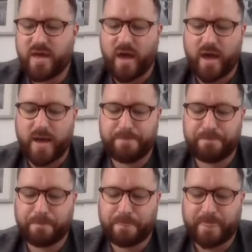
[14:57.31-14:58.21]

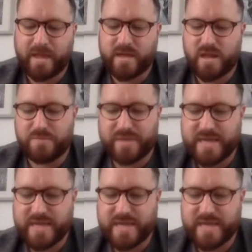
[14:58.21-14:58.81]
But